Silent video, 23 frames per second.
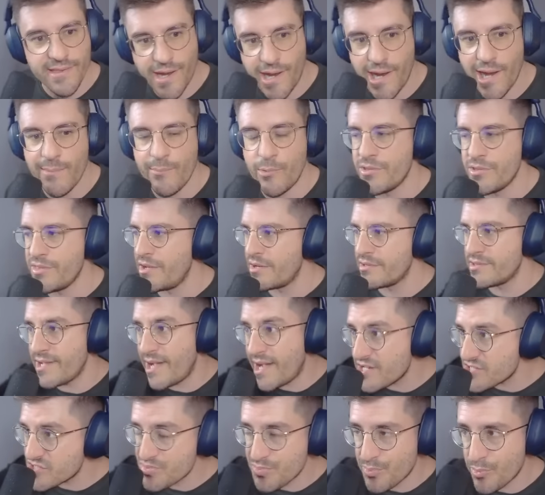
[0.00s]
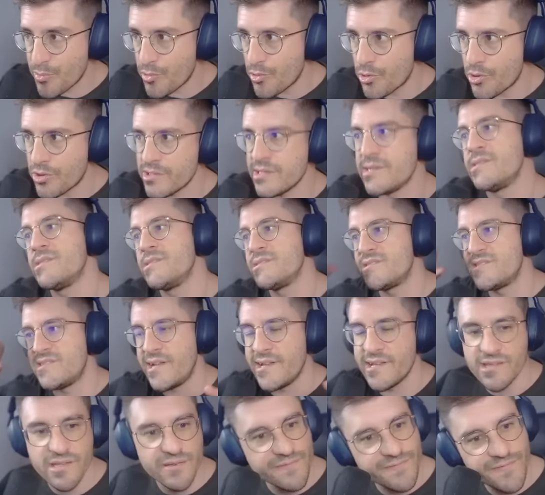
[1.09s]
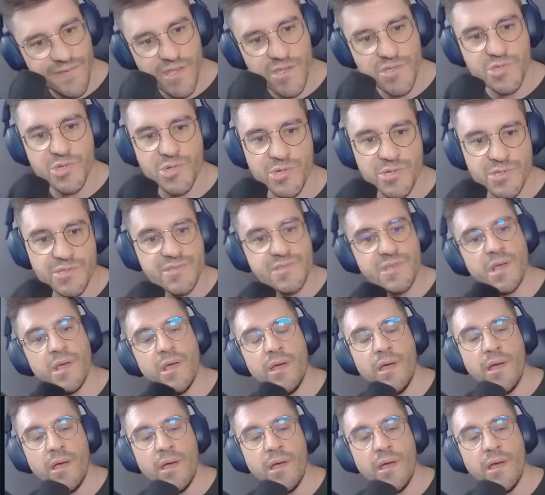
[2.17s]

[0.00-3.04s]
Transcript: time on their dashboard and on studying the features,